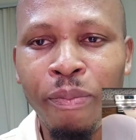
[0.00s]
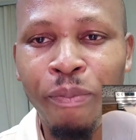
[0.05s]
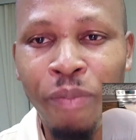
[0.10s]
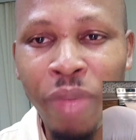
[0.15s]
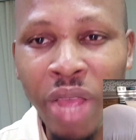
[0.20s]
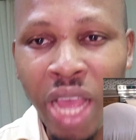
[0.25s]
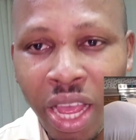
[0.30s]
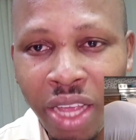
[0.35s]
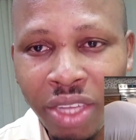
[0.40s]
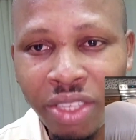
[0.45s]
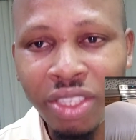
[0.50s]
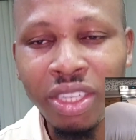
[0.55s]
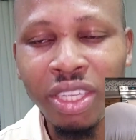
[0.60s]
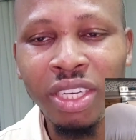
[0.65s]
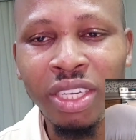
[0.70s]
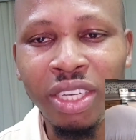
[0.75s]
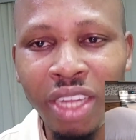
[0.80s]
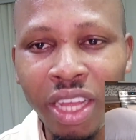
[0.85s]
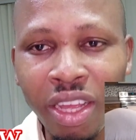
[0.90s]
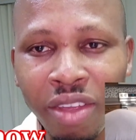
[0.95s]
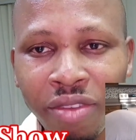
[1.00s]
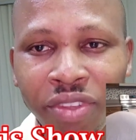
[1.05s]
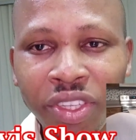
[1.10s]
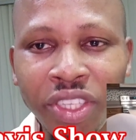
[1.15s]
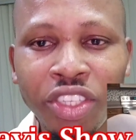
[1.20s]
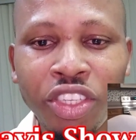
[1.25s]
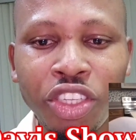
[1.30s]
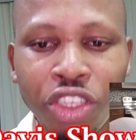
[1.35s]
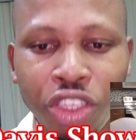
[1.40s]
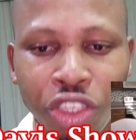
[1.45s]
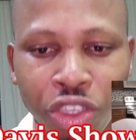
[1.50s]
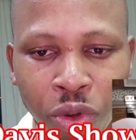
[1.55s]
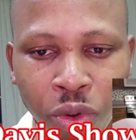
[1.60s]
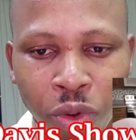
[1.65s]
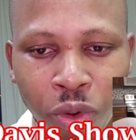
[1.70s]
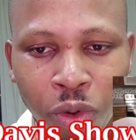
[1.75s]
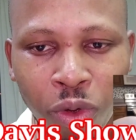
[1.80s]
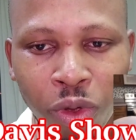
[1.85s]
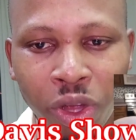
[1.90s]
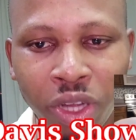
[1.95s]
Best Davis
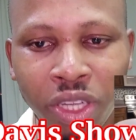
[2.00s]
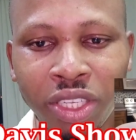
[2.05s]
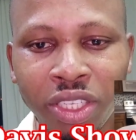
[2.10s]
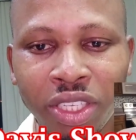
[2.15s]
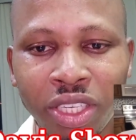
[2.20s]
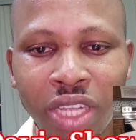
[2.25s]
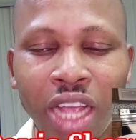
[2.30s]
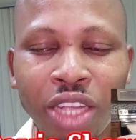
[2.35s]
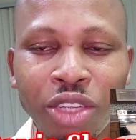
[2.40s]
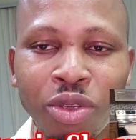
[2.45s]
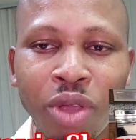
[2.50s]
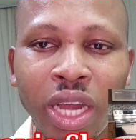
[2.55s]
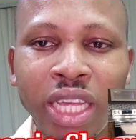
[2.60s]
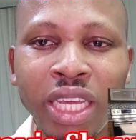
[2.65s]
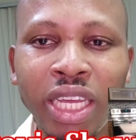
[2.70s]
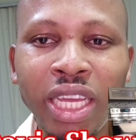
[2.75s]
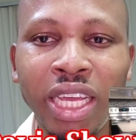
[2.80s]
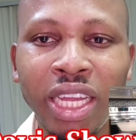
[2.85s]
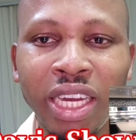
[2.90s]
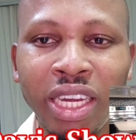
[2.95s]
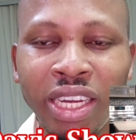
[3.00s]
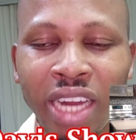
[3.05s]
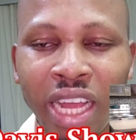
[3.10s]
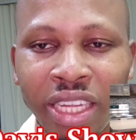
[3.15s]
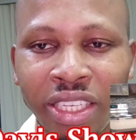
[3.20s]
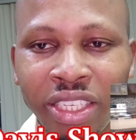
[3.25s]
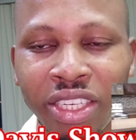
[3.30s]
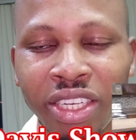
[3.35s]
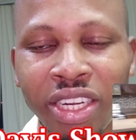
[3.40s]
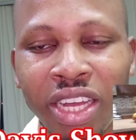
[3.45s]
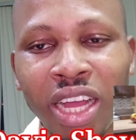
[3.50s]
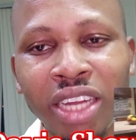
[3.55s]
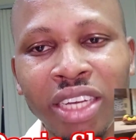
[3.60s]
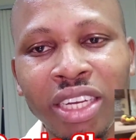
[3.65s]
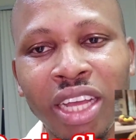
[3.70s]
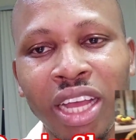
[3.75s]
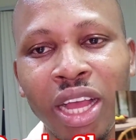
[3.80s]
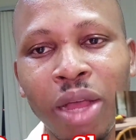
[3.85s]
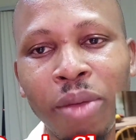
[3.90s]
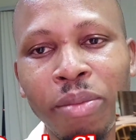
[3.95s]
Show. It's actually a
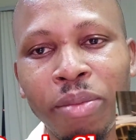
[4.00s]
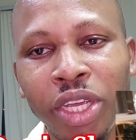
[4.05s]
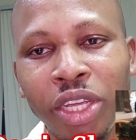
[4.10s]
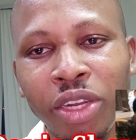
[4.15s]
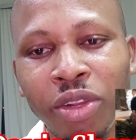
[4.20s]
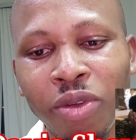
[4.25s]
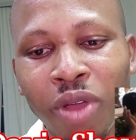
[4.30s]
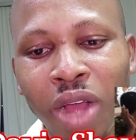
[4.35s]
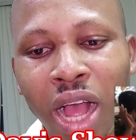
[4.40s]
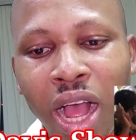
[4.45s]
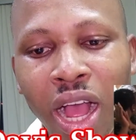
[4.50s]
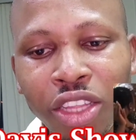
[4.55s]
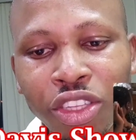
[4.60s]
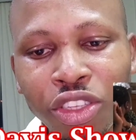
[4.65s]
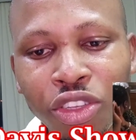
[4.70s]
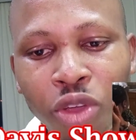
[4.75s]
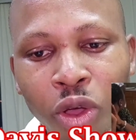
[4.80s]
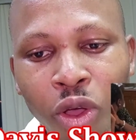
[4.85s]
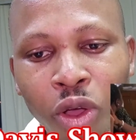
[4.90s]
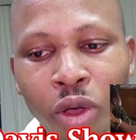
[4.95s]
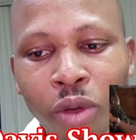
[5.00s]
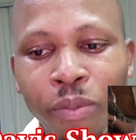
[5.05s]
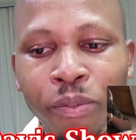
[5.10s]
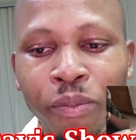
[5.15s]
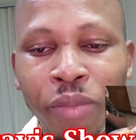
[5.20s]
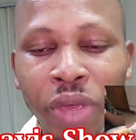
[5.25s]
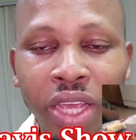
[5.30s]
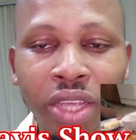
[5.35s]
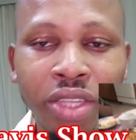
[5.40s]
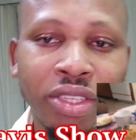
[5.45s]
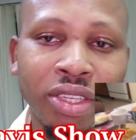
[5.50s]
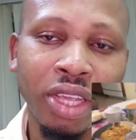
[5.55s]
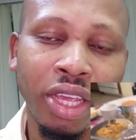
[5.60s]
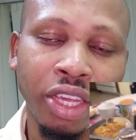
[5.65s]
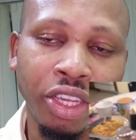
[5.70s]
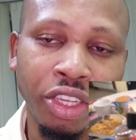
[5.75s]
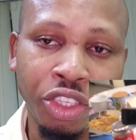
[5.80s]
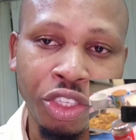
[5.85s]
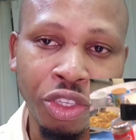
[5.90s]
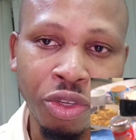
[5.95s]
Nigerian actor based
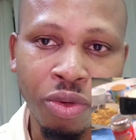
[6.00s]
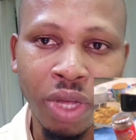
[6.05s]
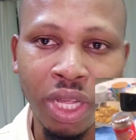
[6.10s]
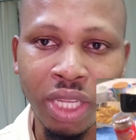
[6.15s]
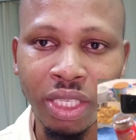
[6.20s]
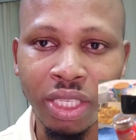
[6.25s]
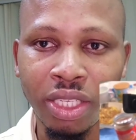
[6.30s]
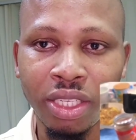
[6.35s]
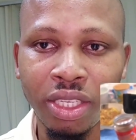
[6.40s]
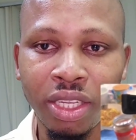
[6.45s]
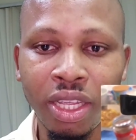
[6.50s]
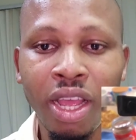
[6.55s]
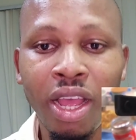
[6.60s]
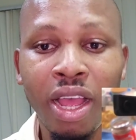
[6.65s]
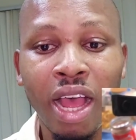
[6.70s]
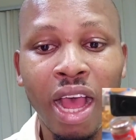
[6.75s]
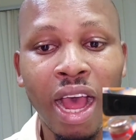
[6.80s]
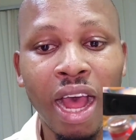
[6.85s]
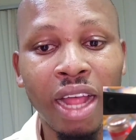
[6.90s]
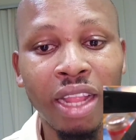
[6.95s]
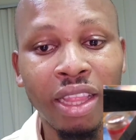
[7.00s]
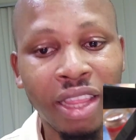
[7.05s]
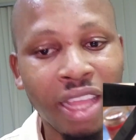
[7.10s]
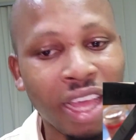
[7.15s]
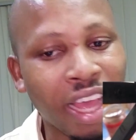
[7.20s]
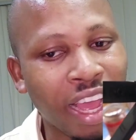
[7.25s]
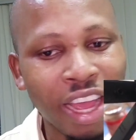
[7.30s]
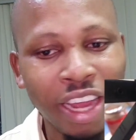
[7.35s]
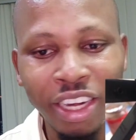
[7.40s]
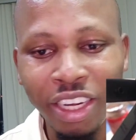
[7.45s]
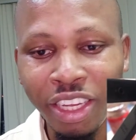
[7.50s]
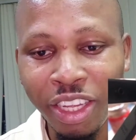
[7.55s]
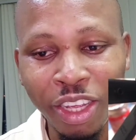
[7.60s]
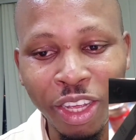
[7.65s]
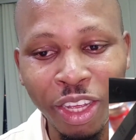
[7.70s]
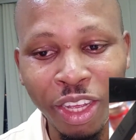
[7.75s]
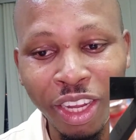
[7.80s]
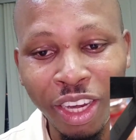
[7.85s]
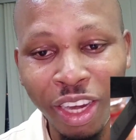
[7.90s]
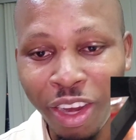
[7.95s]
in US, and then
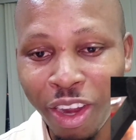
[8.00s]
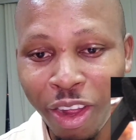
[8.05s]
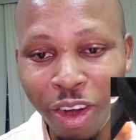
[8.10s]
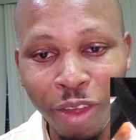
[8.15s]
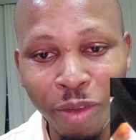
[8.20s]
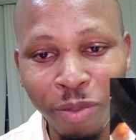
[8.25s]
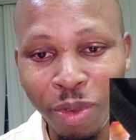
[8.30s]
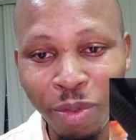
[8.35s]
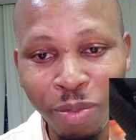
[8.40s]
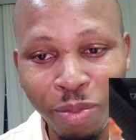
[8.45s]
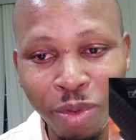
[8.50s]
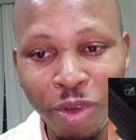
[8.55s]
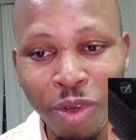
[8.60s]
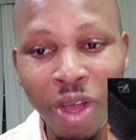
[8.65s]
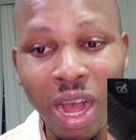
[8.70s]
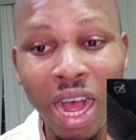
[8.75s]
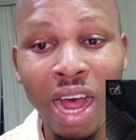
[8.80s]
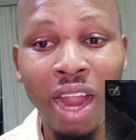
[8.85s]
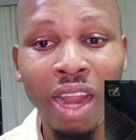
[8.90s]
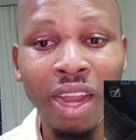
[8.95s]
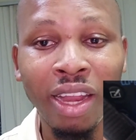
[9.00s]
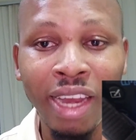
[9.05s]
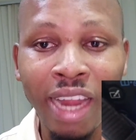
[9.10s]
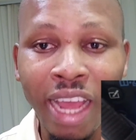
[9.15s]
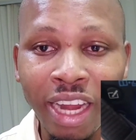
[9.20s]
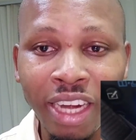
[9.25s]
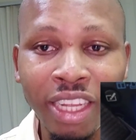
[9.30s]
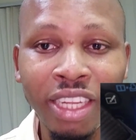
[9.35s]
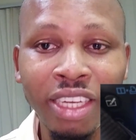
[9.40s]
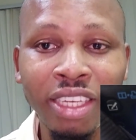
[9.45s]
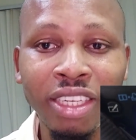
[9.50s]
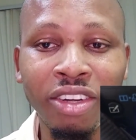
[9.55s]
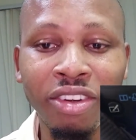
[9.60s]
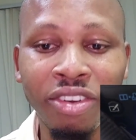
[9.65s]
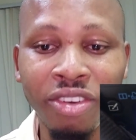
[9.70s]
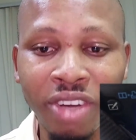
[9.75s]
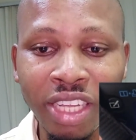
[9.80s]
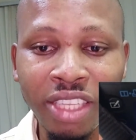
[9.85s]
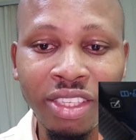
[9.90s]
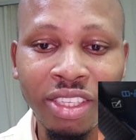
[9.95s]
a lot of people are learning
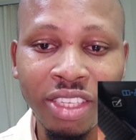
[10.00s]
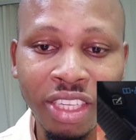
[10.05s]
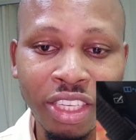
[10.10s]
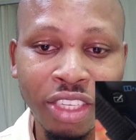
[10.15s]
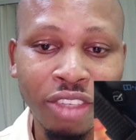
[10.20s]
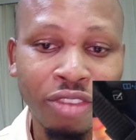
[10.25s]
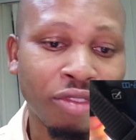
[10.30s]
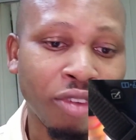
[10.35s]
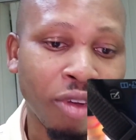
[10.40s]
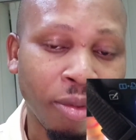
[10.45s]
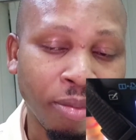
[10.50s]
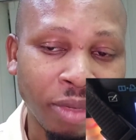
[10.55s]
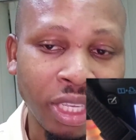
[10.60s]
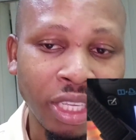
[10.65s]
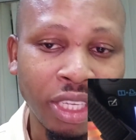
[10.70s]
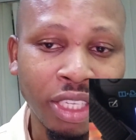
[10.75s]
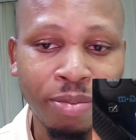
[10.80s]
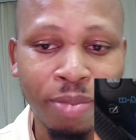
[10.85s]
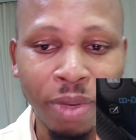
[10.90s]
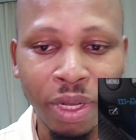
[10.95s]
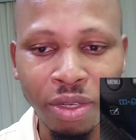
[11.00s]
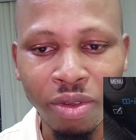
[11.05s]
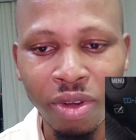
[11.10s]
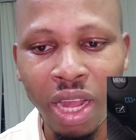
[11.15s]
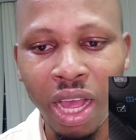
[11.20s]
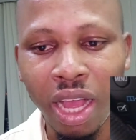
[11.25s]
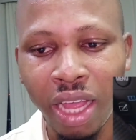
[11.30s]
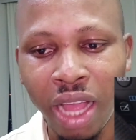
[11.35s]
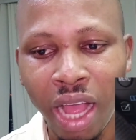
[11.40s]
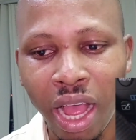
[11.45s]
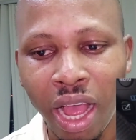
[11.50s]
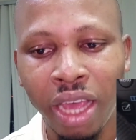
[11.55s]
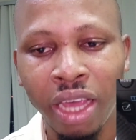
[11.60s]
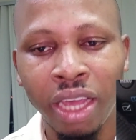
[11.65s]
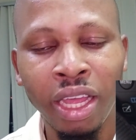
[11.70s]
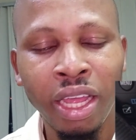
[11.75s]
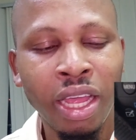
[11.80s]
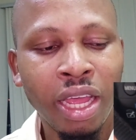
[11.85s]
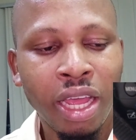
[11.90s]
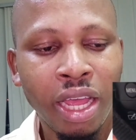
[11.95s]
great things from this particular guy.